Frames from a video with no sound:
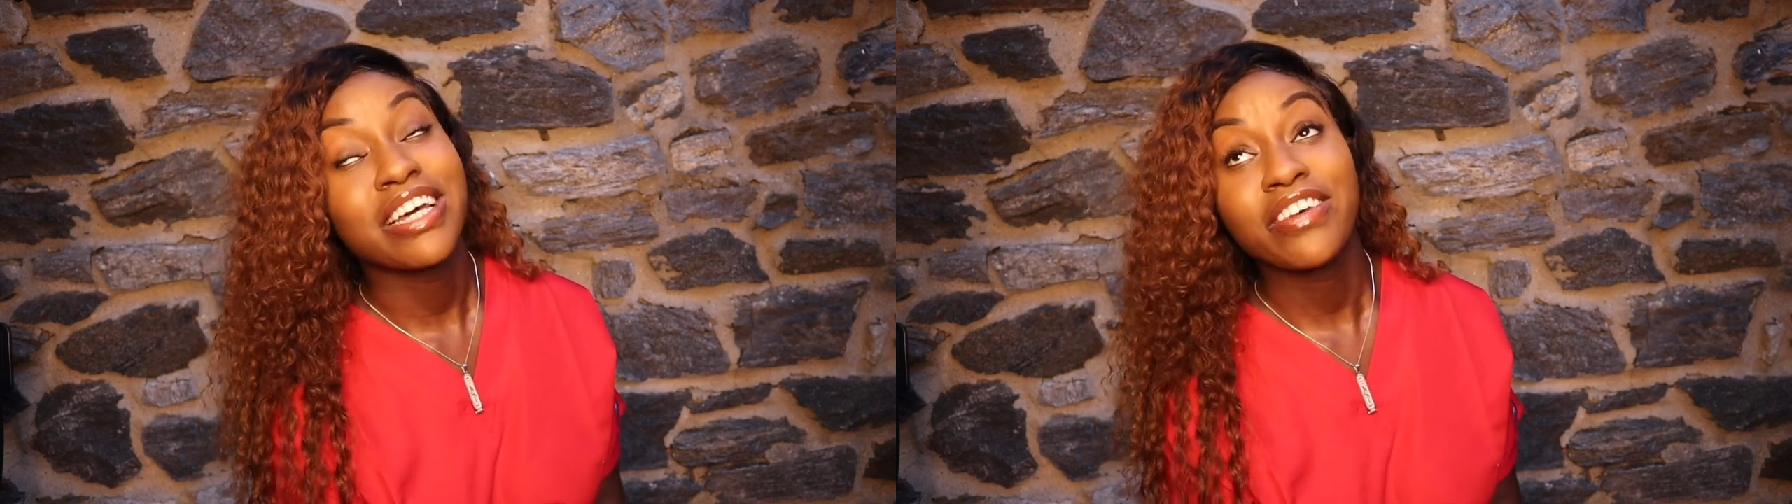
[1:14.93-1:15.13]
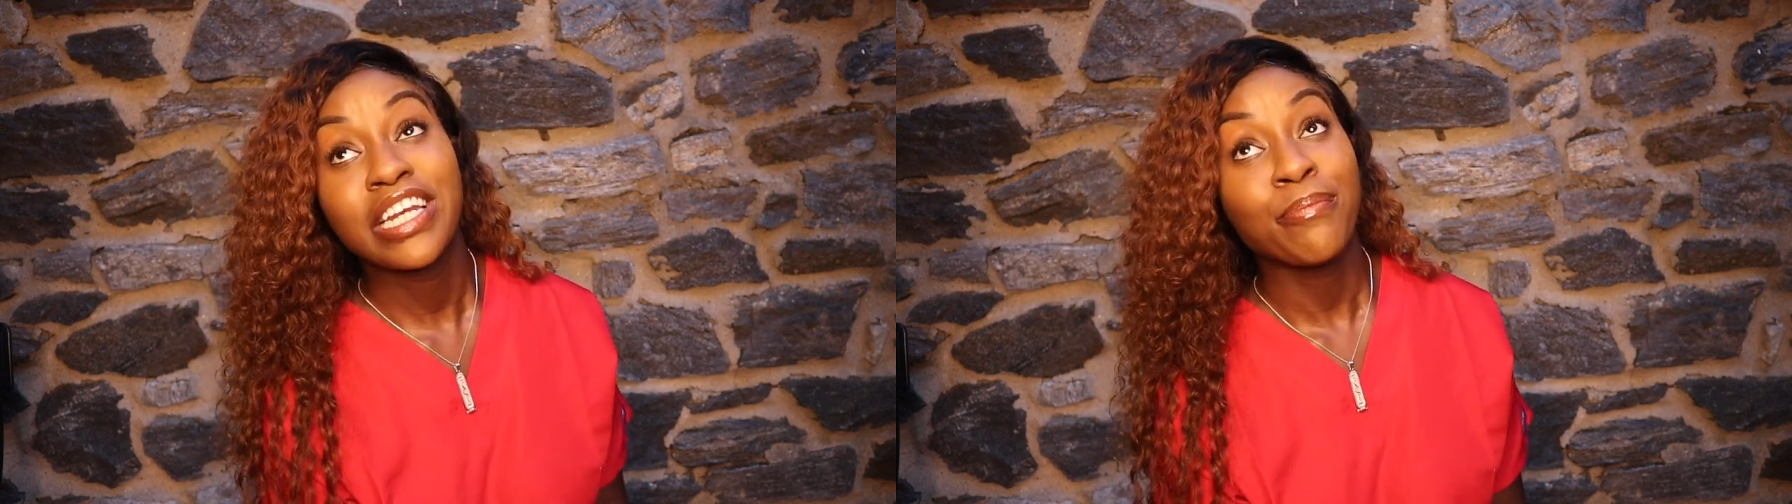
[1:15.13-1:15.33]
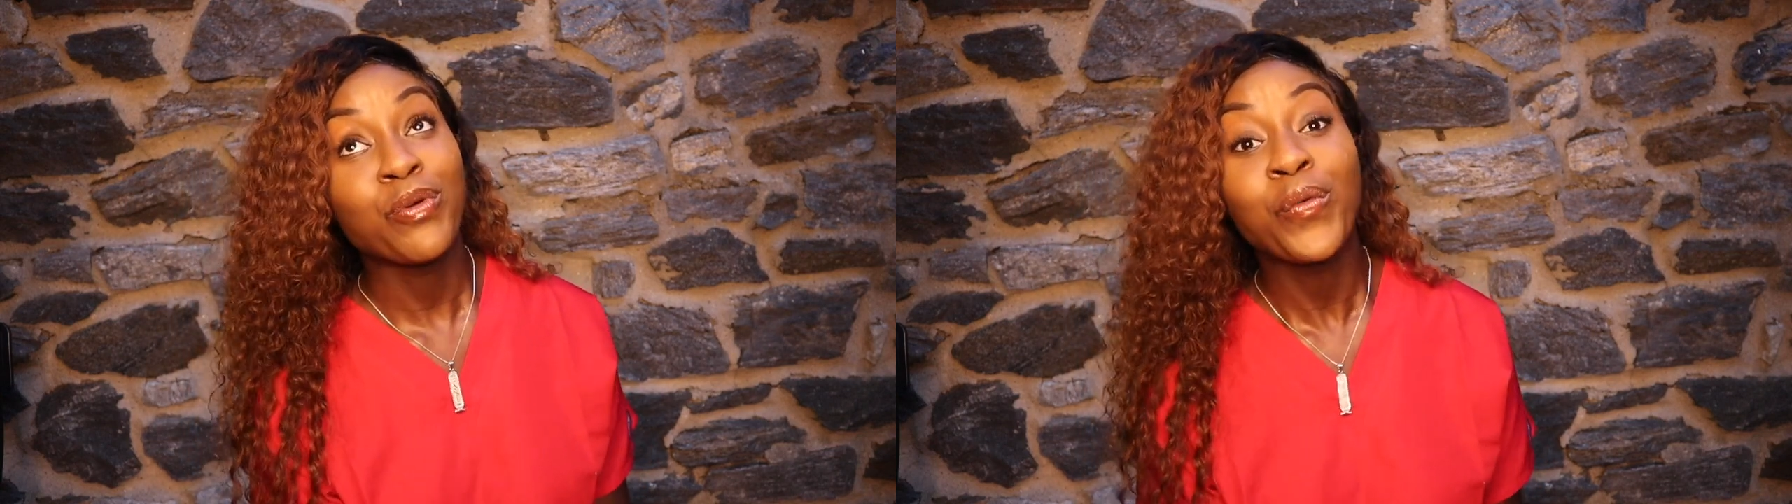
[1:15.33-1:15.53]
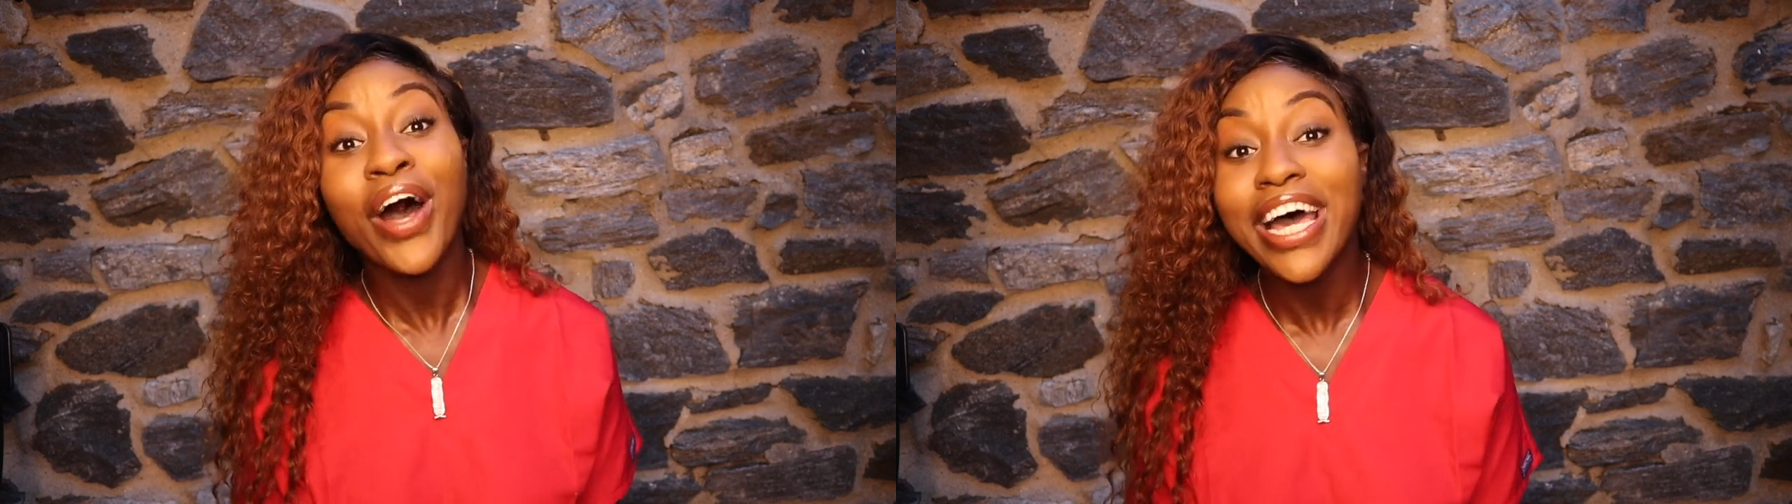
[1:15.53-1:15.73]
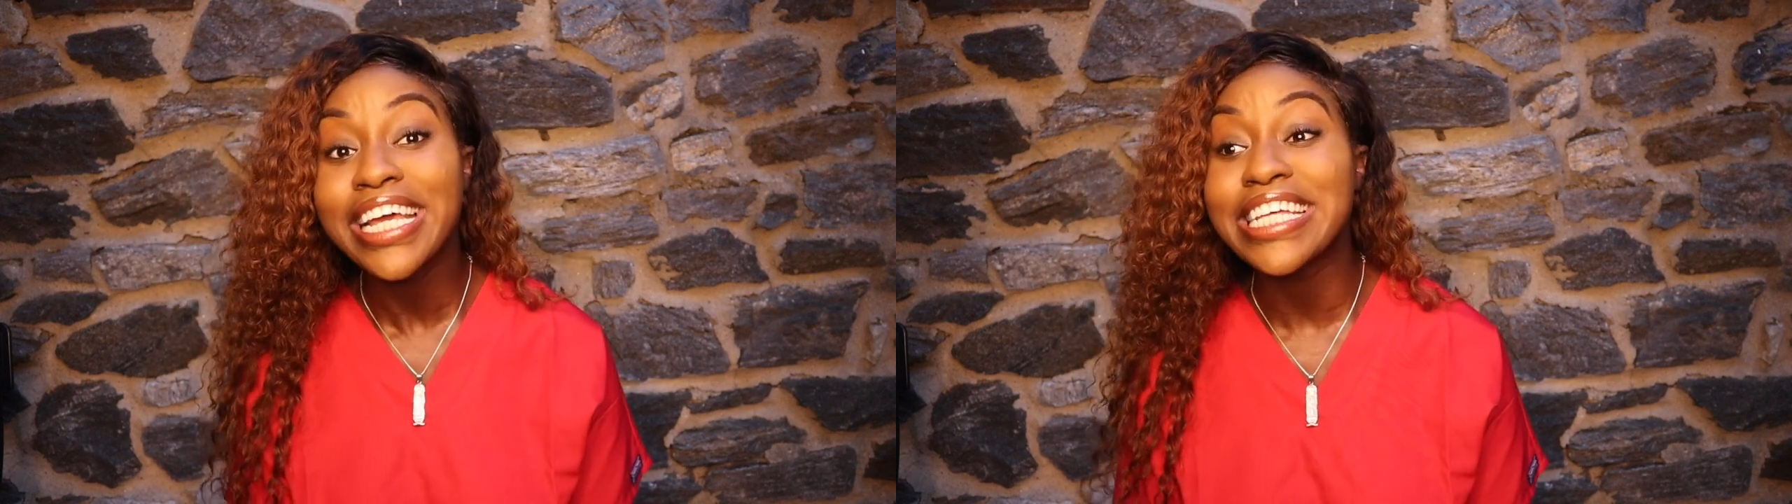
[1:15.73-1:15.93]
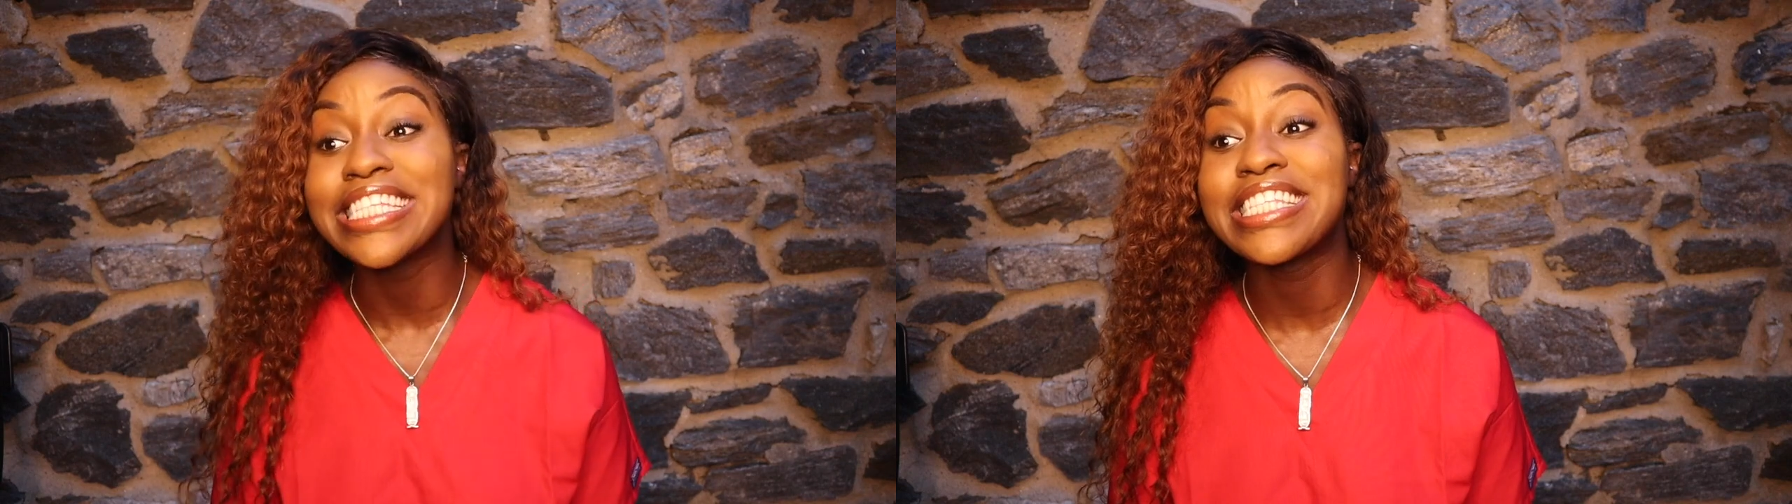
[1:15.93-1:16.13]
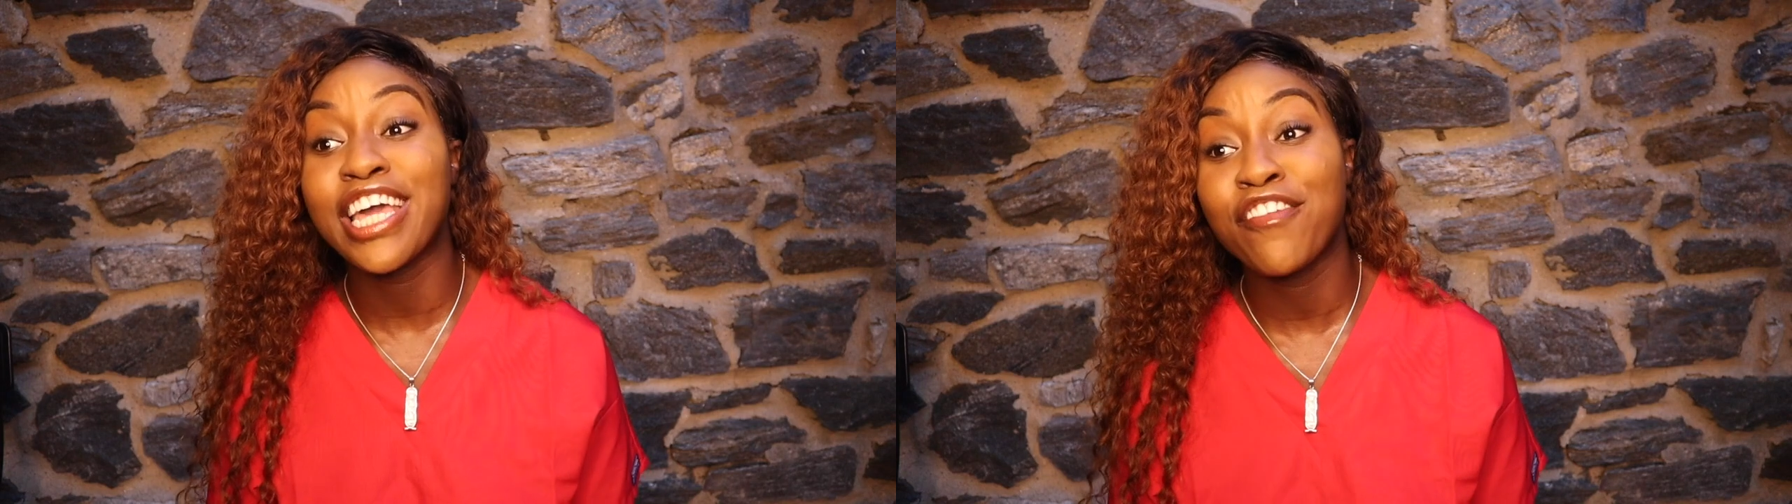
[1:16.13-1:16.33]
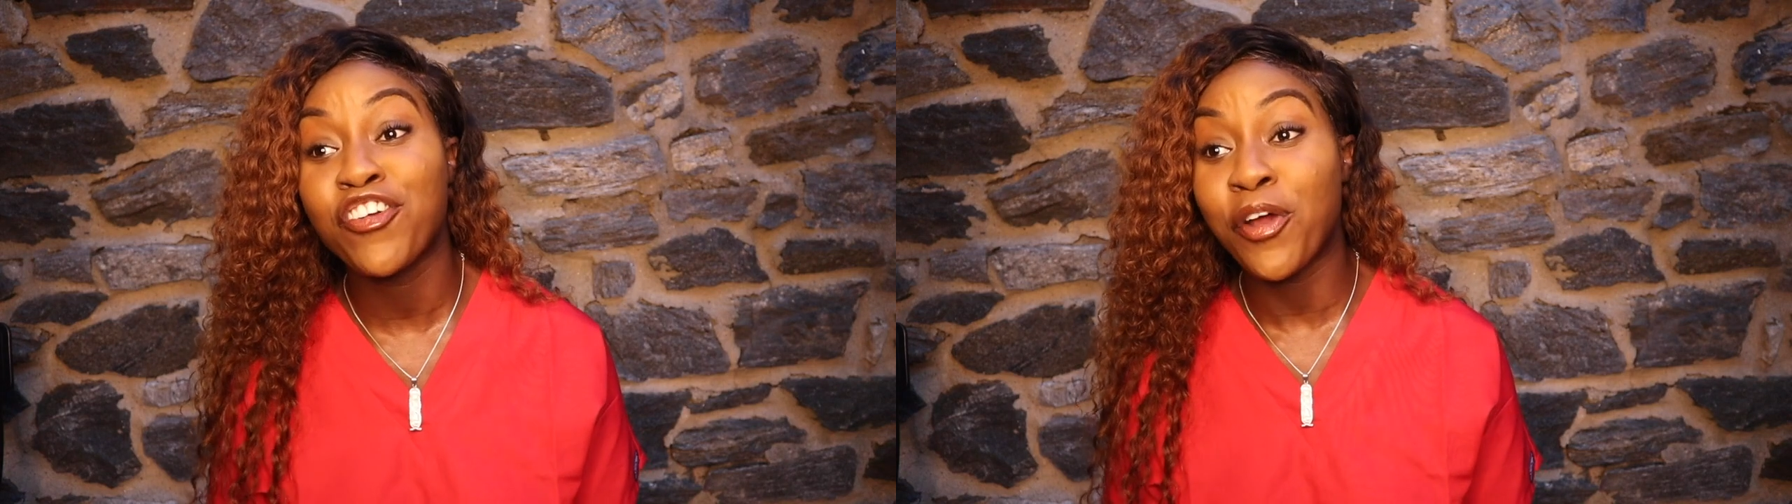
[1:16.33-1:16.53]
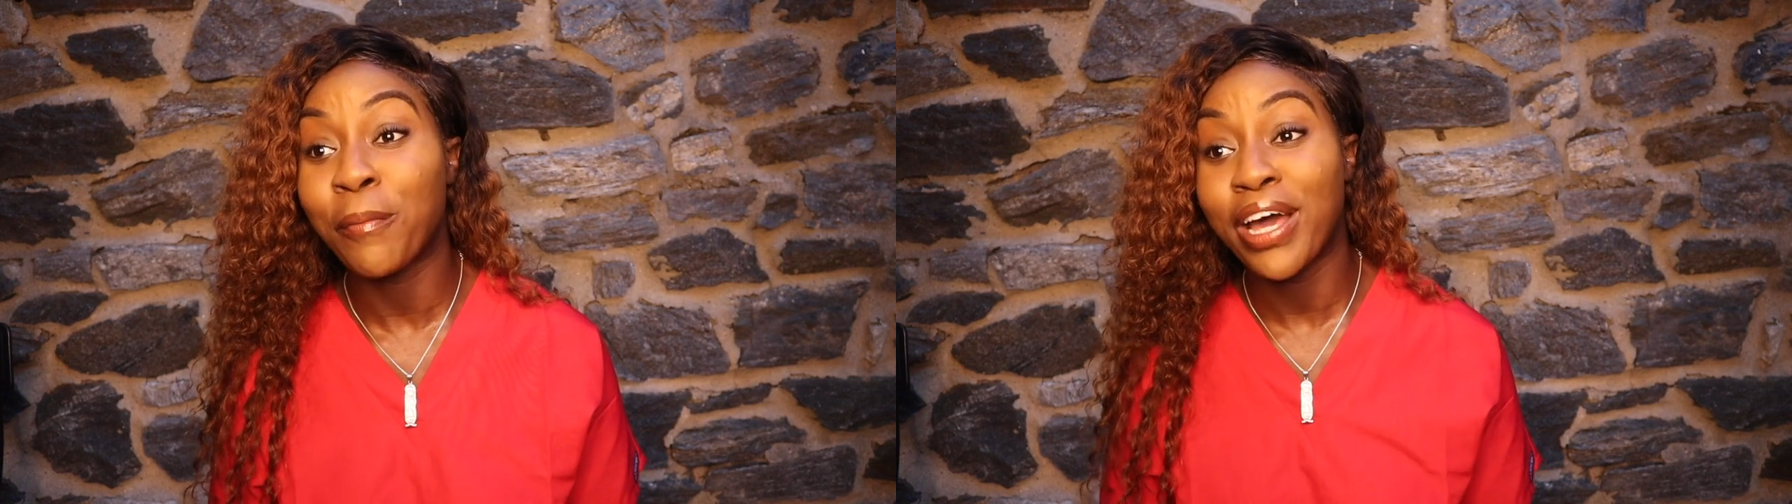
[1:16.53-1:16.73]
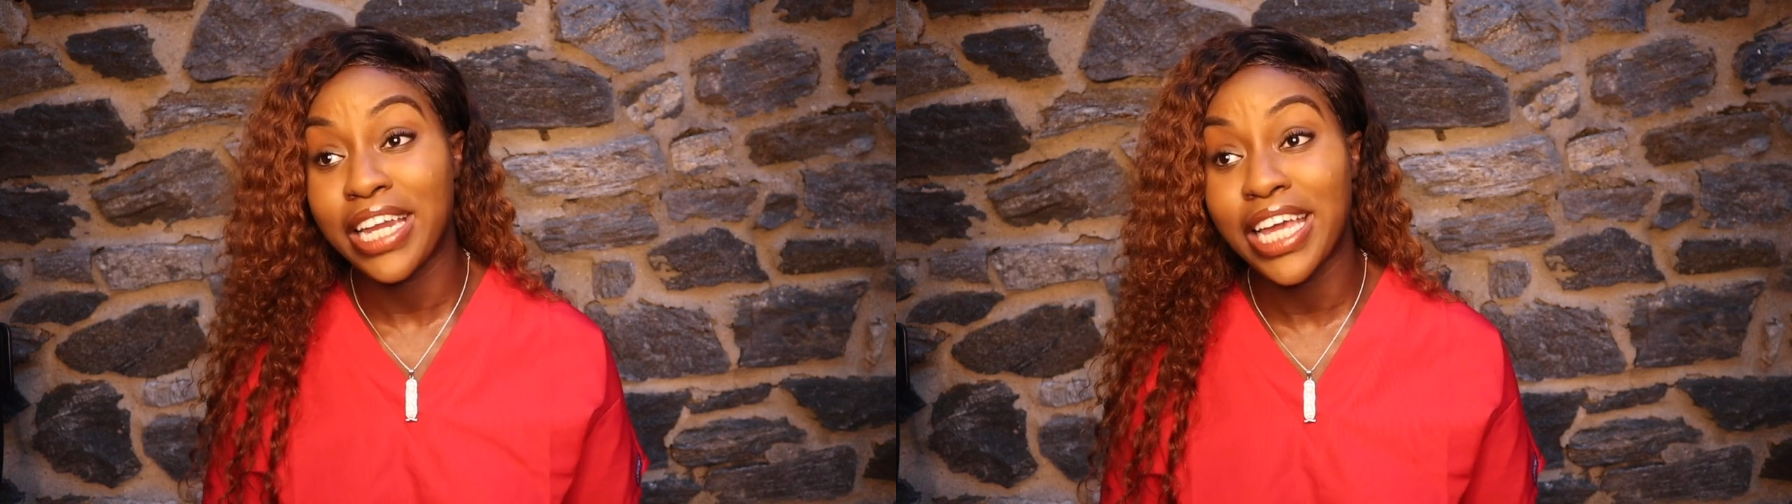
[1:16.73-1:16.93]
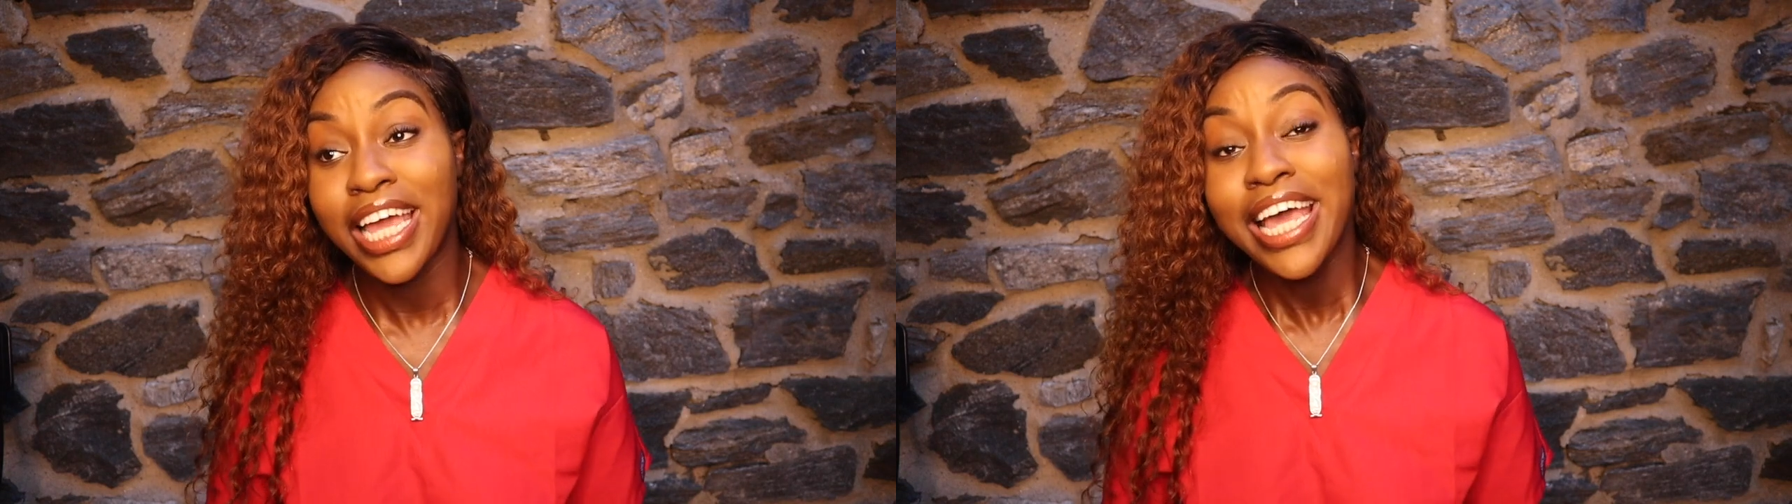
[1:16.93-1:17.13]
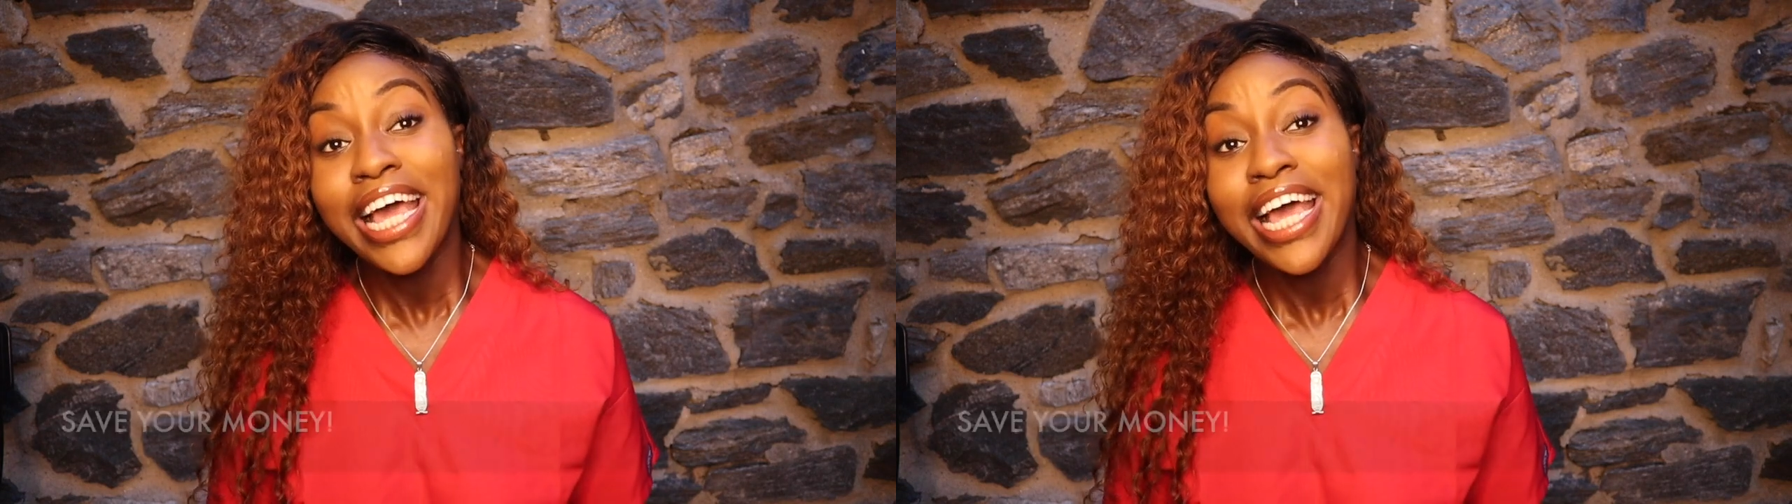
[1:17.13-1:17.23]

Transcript: definitely number one is save your money.